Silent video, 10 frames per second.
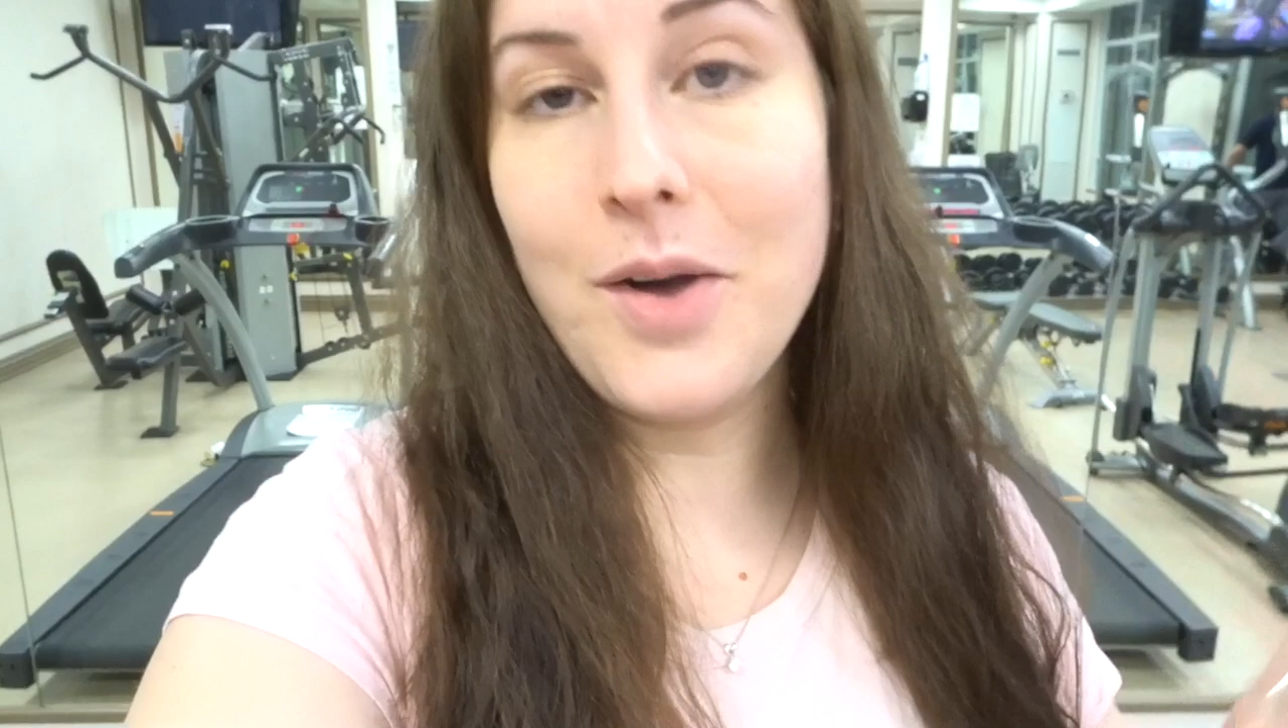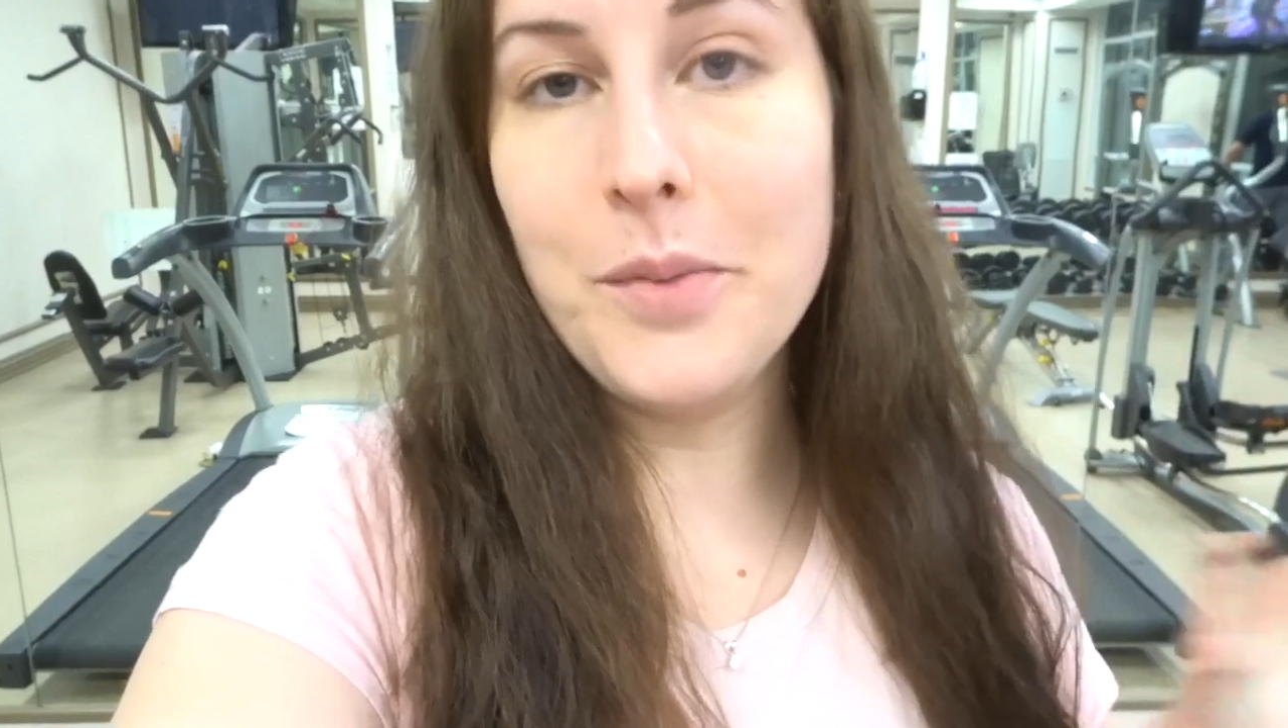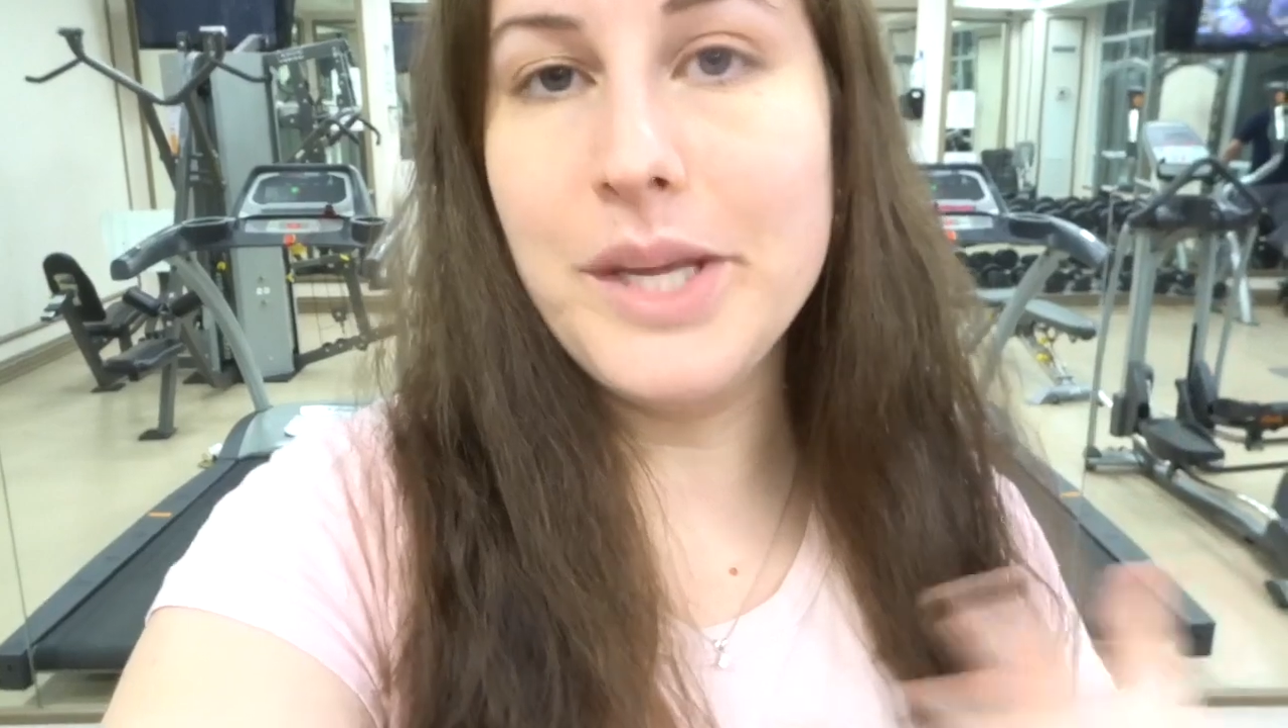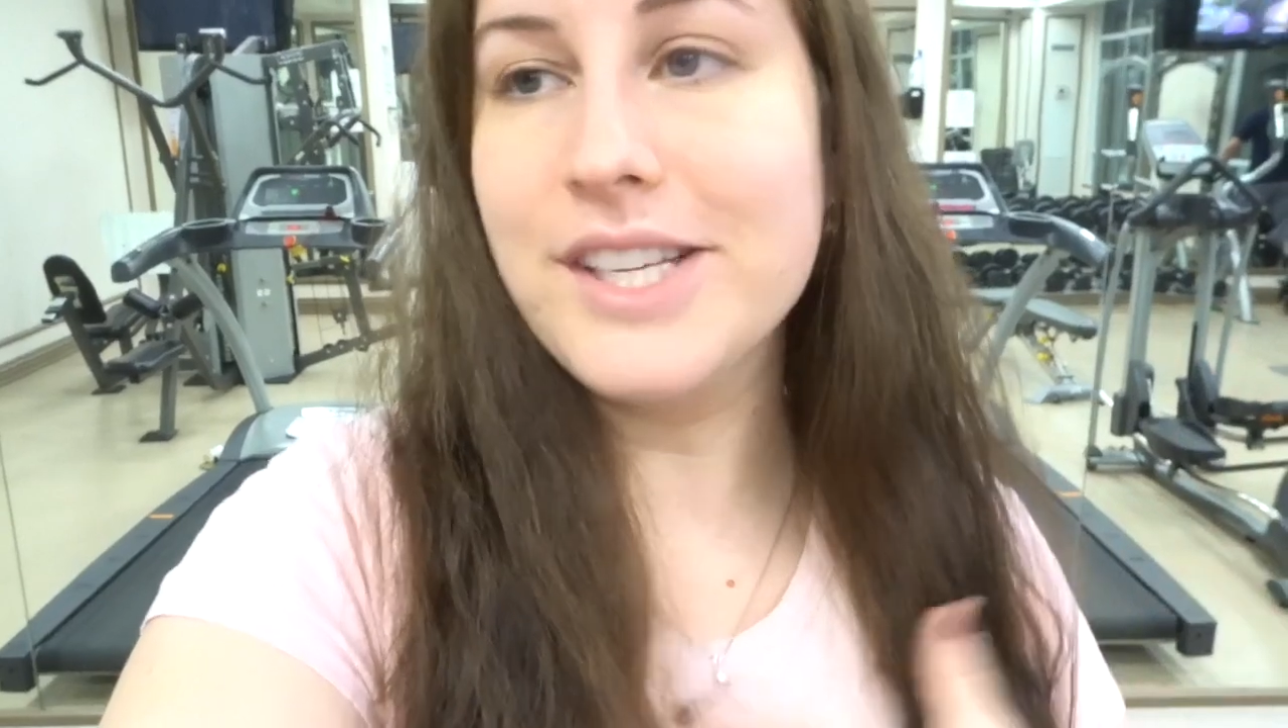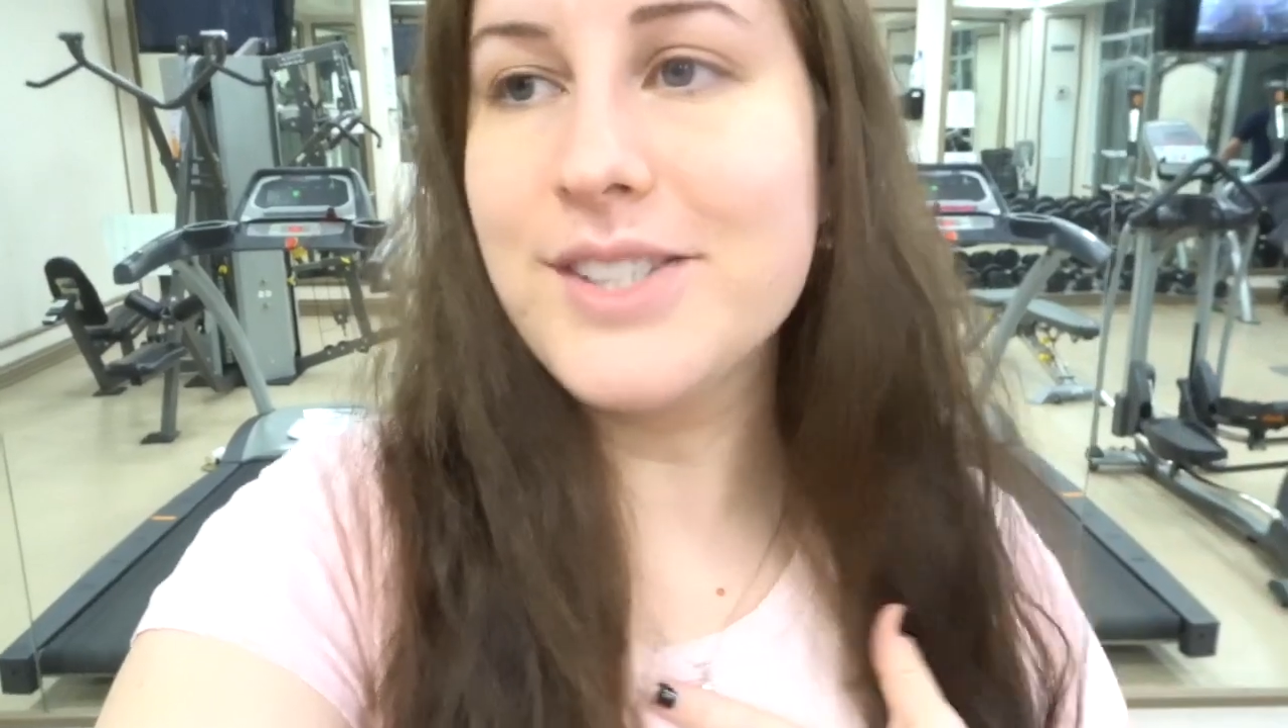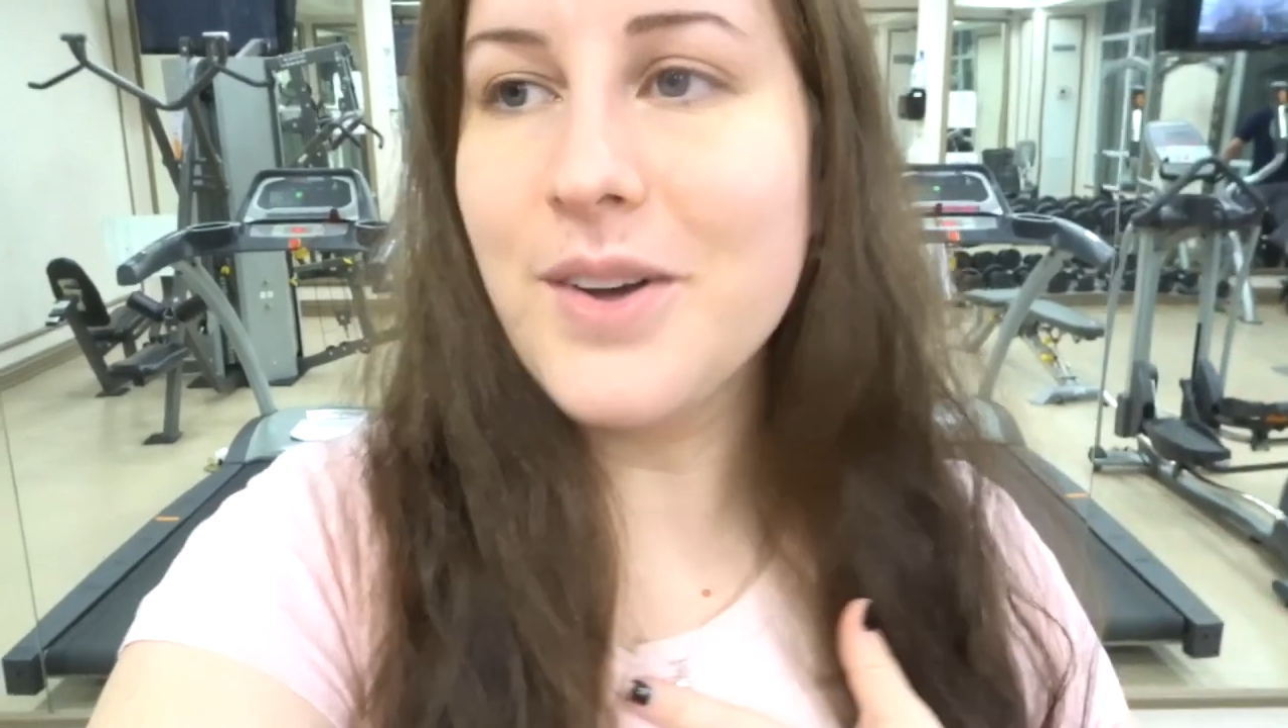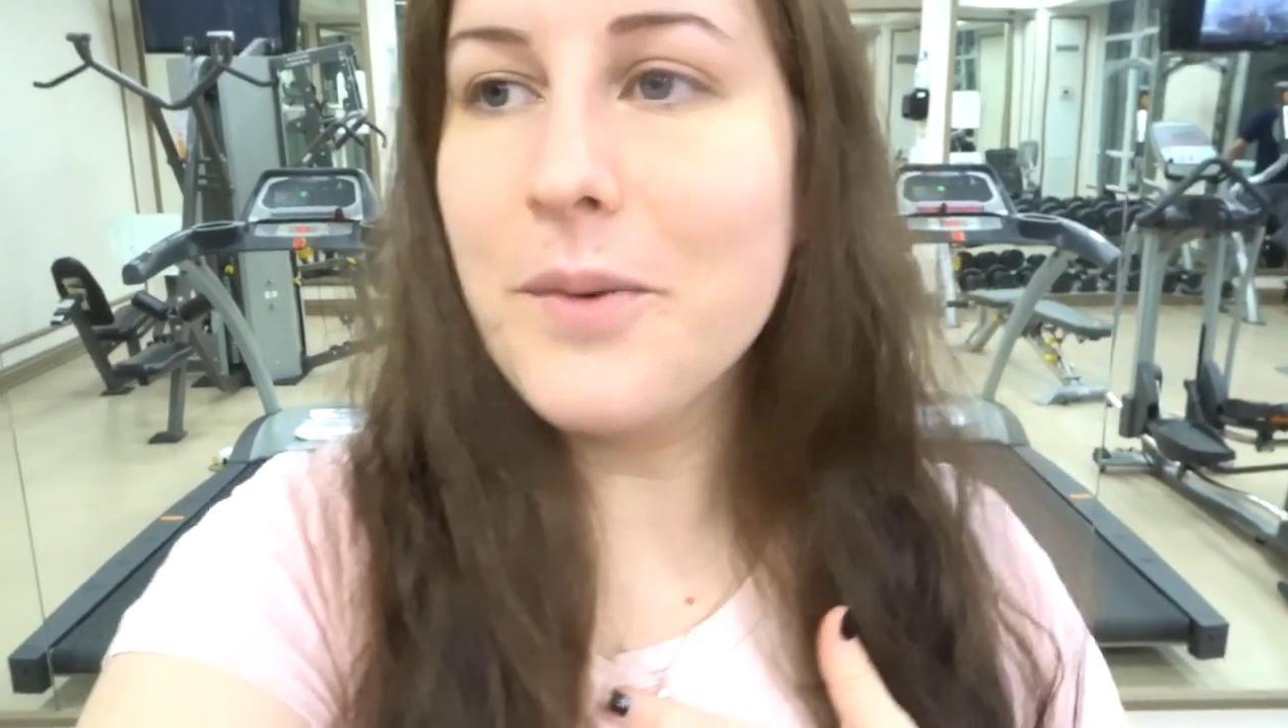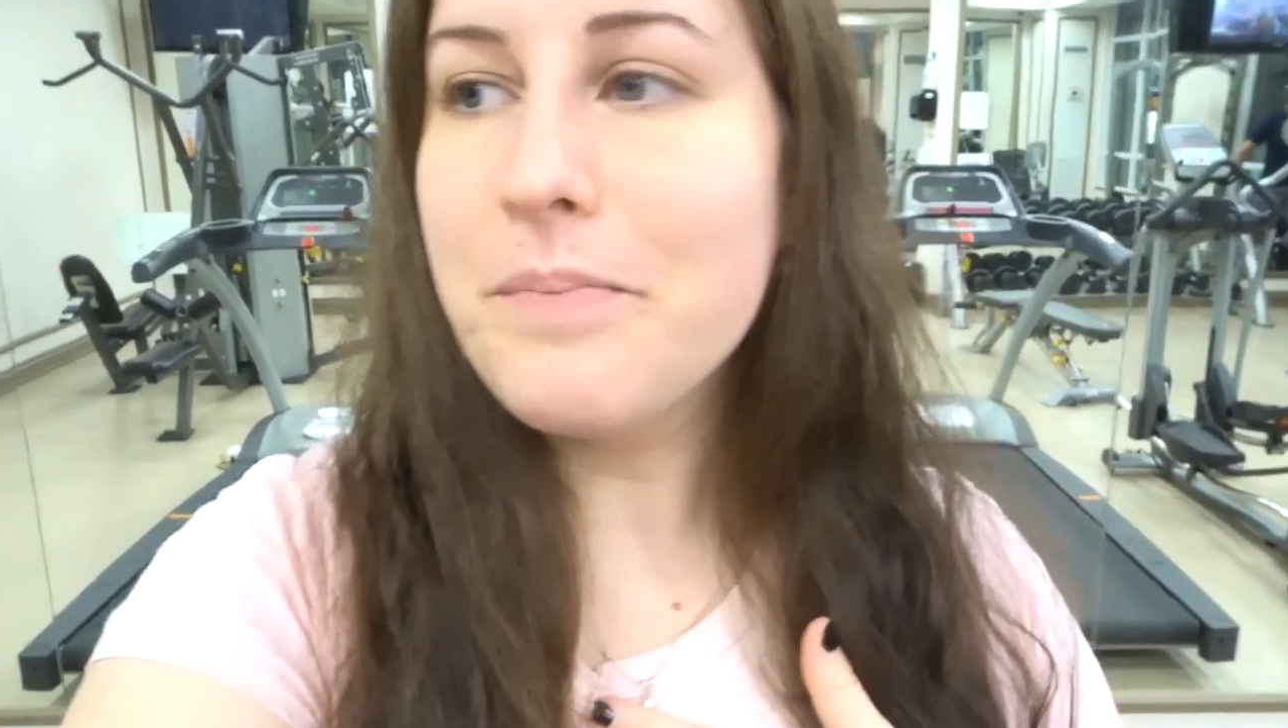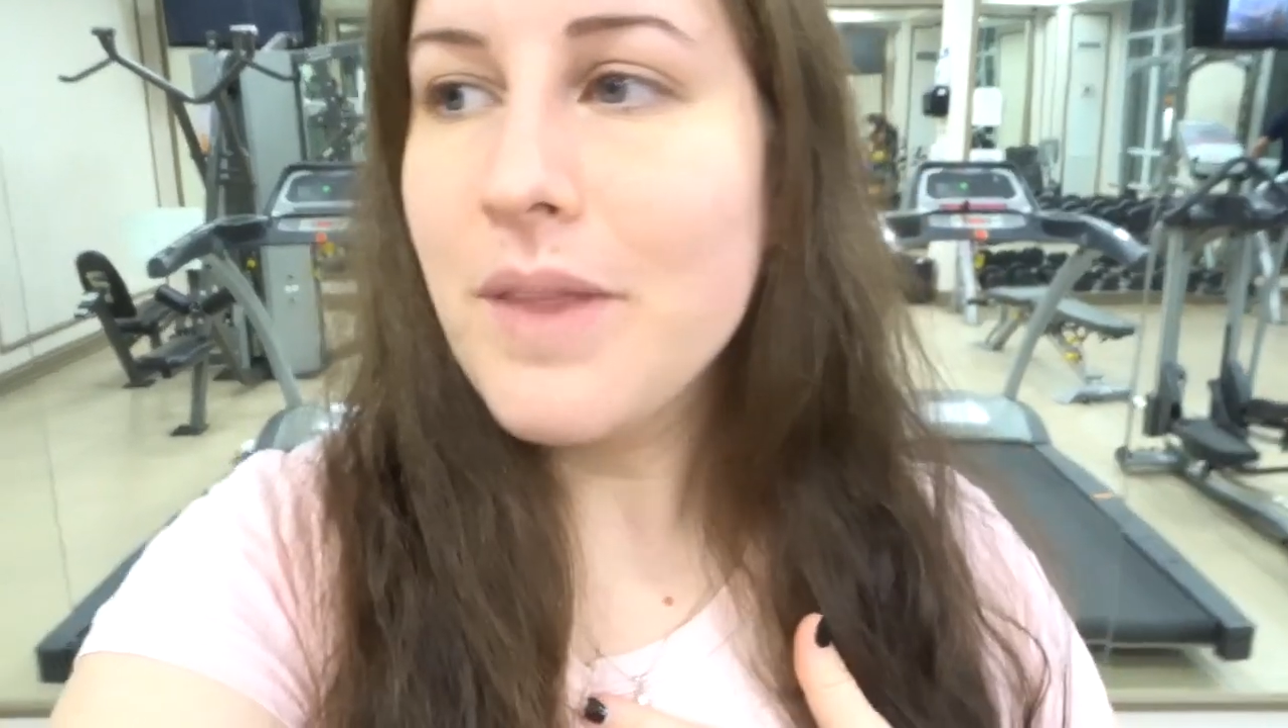all week. So,